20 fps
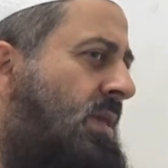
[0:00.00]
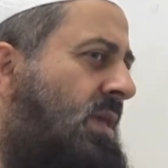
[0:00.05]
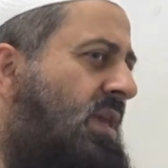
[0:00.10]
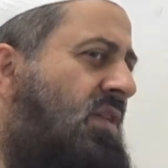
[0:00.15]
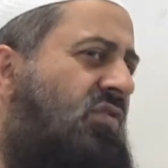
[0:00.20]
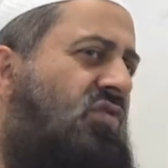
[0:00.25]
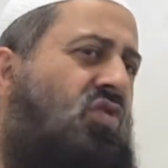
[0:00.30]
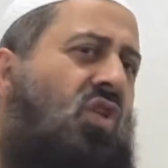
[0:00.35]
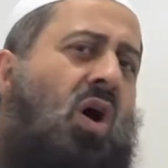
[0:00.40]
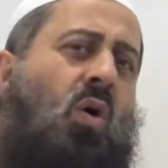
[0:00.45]

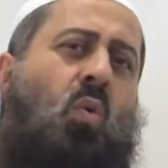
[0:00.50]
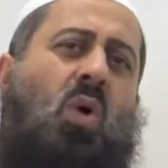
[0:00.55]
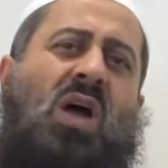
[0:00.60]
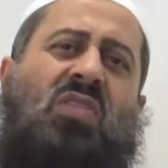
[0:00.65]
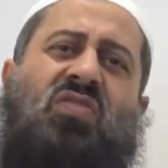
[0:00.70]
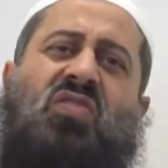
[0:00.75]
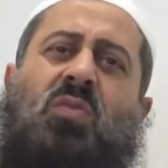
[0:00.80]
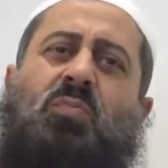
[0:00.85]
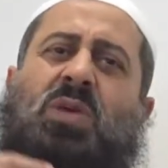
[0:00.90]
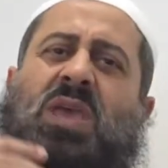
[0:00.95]
He's not
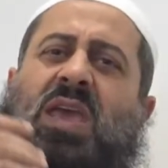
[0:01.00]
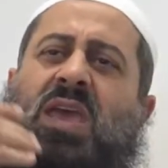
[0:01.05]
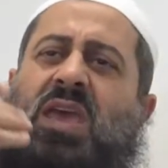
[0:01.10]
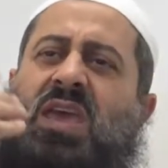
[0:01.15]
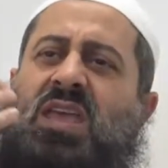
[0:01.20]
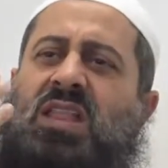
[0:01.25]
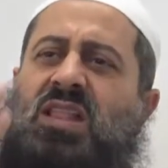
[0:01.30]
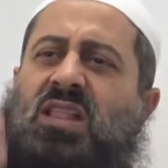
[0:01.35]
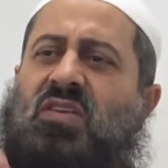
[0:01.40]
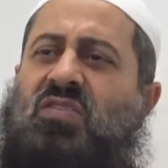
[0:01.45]
one to be
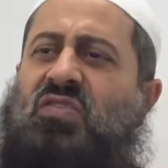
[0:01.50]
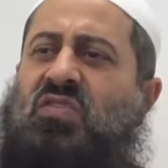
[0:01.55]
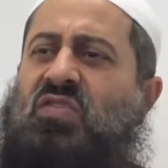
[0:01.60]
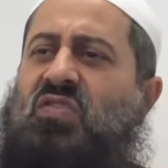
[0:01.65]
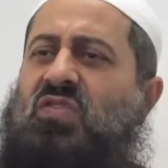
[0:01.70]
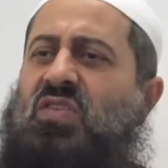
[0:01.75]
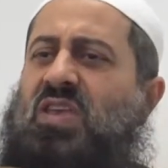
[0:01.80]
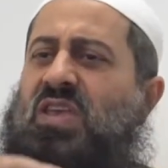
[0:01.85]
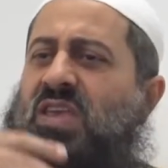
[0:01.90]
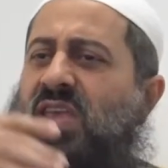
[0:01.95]

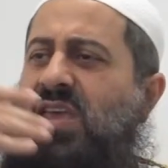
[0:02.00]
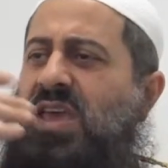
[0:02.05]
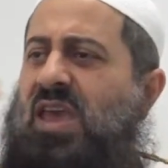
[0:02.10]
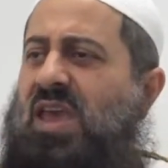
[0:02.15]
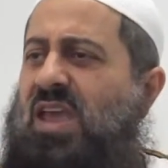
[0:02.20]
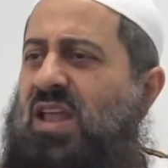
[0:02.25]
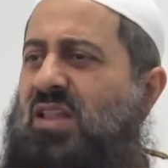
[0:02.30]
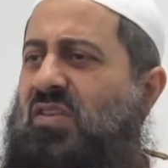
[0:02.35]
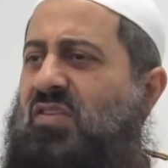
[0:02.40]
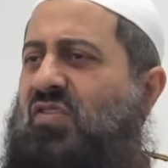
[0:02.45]
heedless and
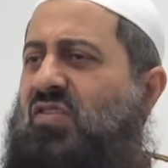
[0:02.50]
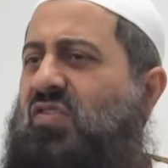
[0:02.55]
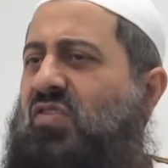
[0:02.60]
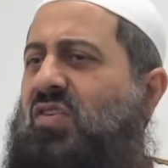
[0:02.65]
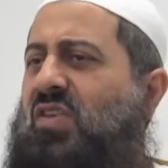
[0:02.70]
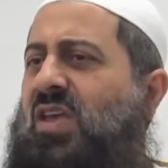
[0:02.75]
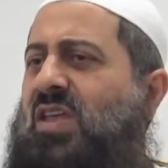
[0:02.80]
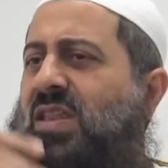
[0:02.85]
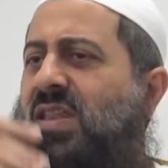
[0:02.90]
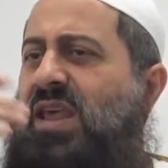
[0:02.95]

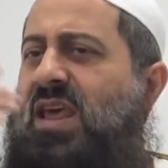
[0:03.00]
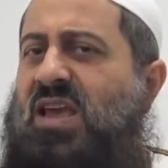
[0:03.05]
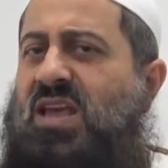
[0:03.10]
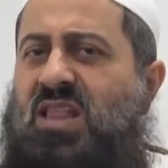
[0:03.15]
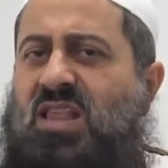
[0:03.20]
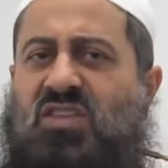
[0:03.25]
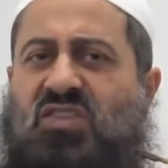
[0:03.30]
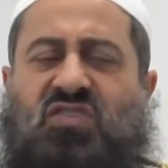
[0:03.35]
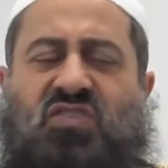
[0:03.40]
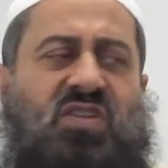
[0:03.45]
careless and
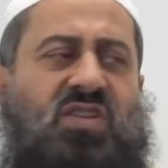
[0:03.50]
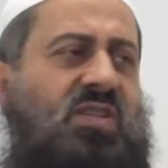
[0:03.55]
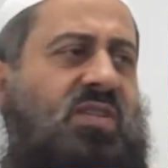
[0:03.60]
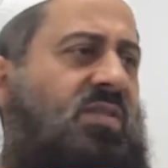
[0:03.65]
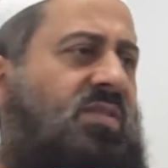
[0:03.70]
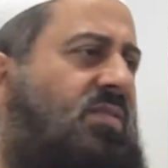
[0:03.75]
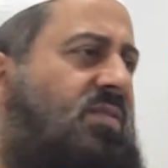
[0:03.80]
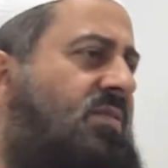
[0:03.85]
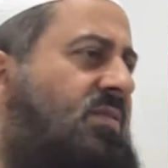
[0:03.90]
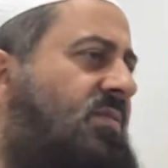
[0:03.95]
negligent,
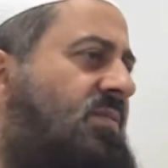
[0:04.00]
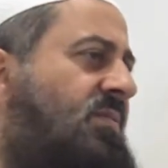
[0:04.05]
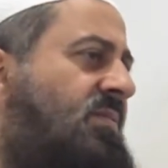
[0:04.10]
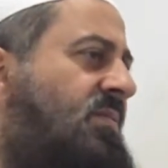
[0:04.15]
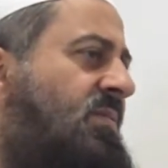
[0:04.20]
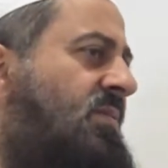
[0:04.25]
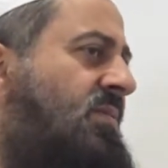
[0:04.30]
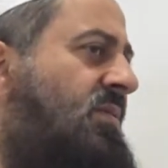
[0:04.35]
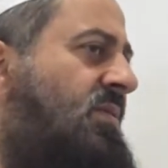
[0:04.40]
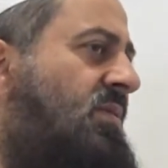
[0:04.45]

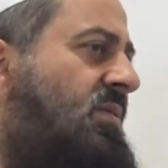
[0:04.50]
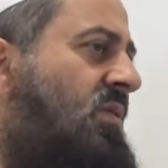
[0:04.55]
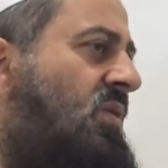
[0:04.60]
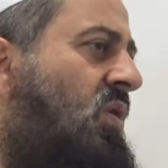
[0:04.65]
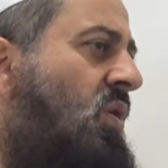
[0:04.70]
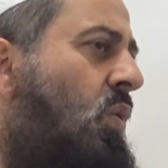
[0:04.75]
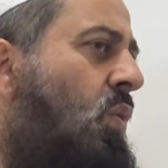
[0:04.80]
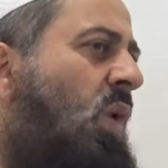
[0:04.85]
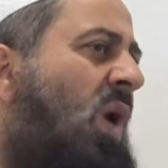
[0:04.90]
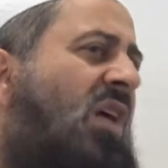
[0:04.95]

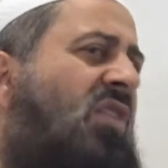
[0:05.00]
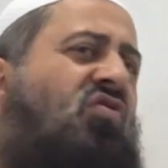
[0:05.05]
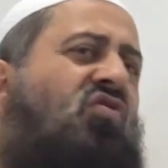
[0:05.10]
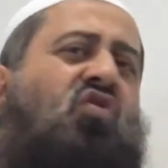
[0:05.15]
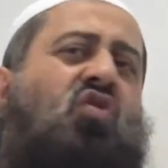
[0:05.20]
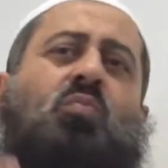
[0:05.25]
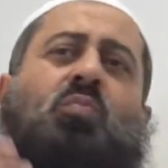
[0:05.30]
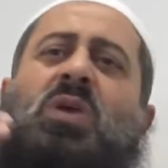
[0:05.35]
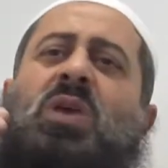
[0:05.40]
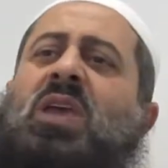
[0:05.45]
one
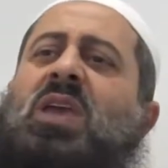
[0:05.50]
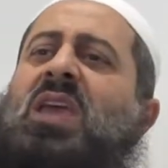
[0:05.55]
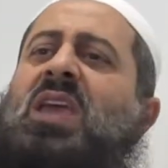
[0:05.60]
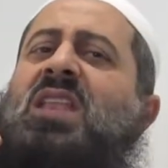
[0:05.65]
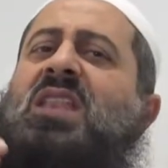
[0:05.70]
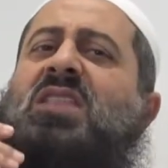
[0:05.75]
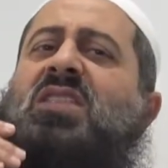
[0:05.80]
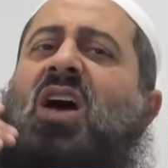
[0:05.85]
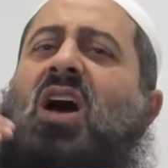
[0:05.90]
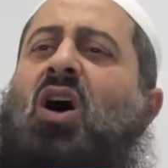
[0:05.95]
to be
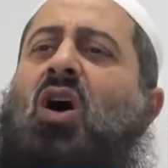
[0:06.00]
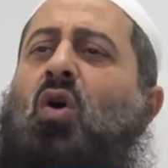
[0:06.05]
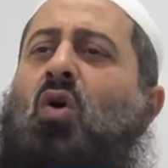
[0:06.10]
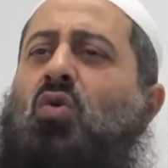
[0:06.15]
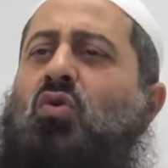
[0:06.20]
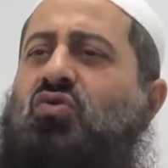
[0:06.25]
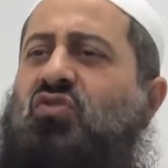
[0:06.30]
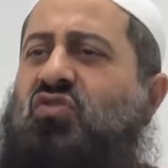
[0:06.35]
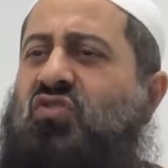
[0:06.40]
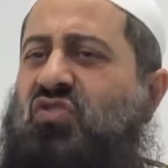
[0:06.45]

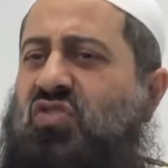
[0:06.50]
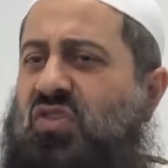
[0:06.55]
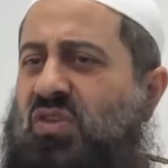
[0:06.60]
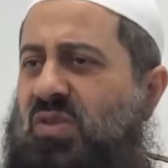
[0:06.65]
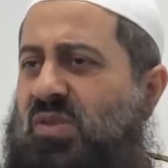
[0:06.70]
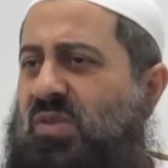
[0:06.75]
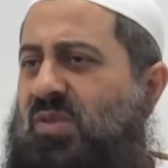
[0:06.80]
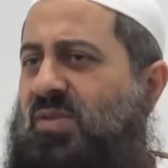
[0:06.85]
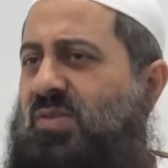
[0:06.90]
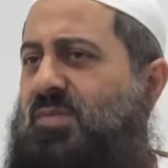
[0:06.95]
indulged
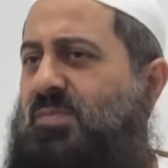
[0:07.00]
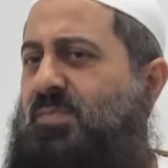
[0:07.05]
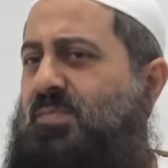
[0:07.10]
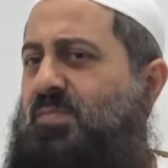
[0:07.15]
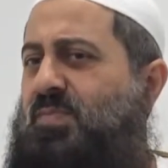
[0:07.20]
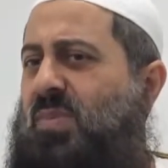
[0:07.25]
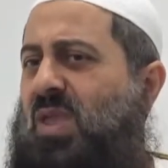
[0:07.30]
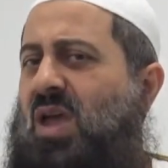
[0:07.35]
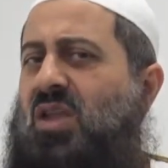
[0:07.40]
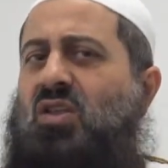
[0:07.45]

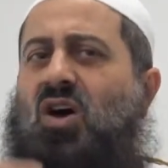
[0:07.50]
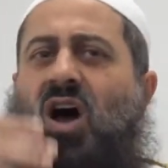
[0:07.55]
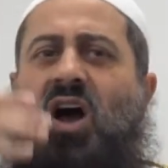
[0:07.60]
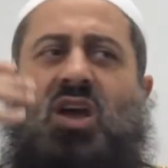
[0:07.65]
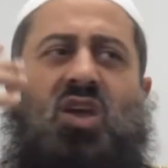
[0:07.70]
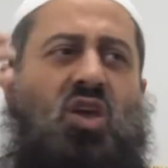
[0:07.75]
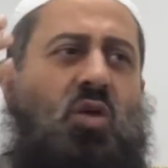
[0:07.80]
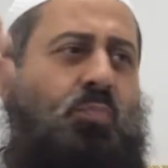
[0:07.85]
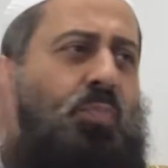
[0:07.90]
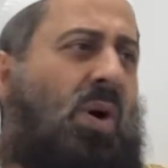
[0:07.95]
and
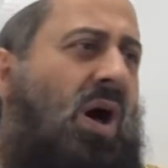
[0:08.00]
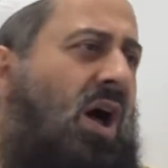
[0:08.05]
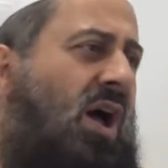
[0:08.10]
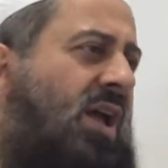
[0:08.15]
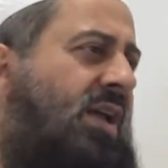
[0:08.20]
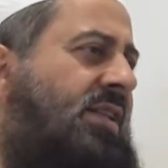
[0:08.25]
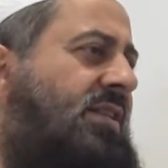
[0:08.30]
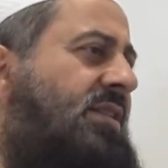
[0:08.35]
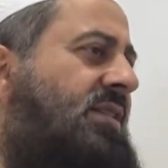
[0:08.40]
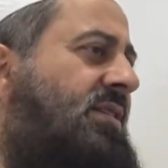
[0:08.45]

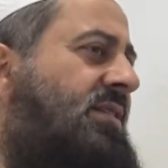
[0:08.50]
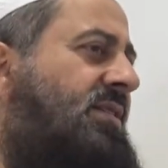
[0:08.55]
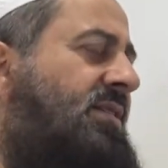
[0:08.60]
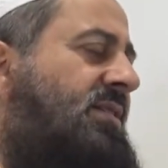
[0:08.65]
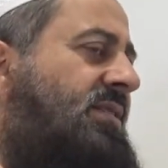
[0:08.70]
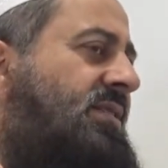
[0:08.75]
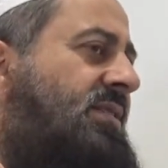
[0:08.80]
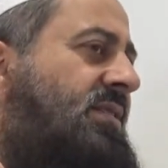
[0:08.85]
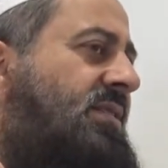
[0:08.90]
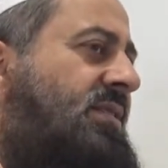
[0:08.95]
occupied
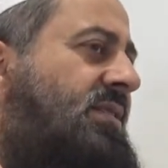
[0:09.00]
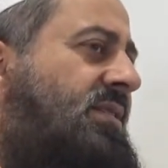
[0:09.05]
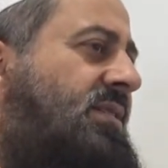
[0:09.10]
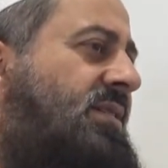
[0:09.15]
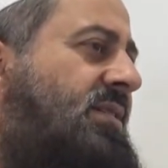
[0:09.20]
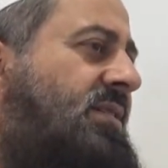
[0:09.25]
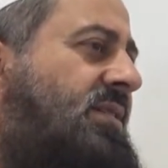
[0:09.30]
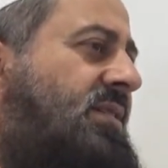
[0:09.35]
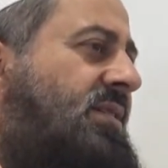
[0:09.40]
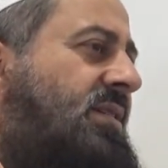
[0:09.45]

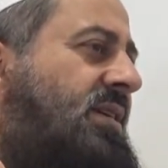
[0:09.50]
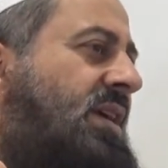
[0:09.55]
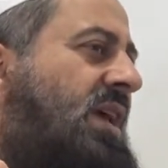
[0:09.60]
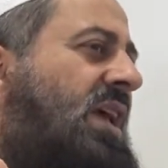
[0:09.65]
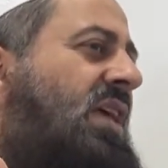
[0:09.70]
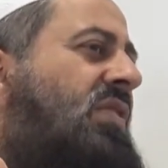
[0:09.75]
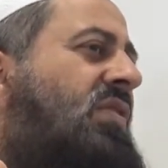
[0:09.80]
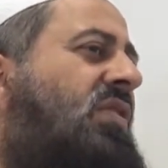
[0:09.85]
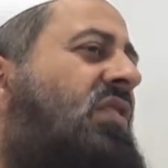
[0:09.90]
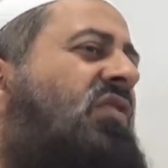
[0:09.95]

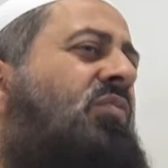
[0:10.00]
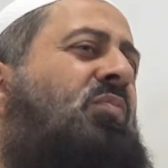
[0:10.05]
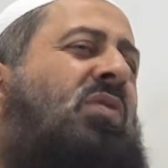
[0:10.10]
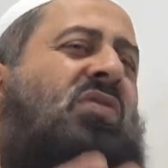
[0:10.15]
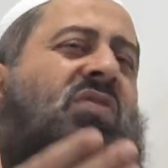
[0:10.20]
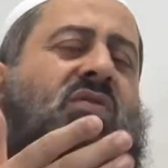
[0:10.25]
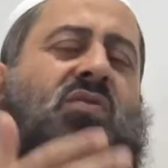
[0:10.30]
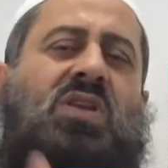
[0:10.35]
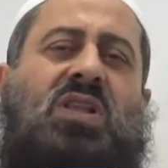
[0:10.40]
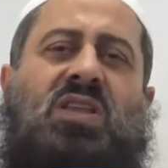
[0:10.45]
in this
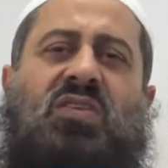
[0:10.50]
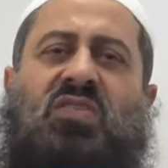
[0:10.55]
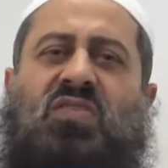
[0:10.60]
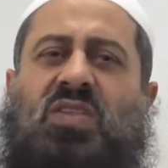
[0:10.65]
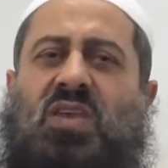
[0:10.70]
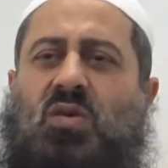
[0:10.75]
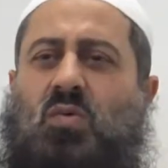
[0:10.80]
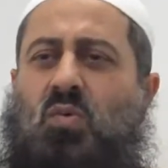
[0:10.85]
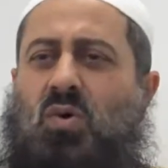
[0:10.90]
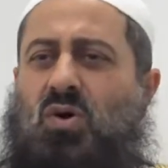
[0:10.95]

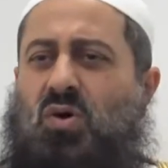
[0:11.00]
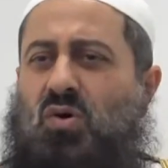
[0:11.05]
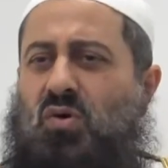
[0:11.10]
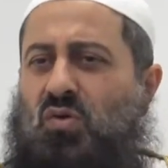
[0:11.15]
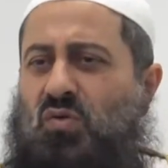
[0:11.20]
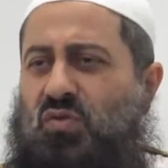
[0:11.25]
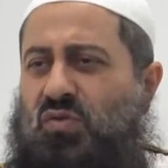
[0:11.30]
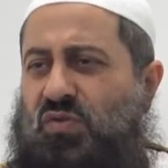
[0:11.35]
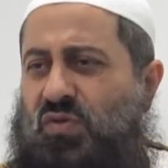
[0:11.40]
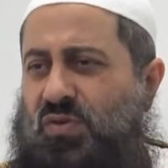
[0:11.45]
materialistic
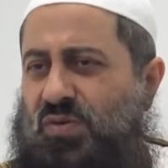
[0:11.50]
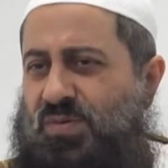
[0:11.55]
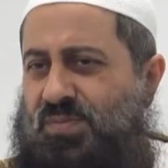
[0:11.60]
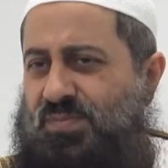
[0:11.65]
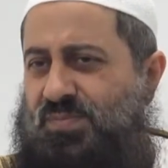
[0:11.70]
world,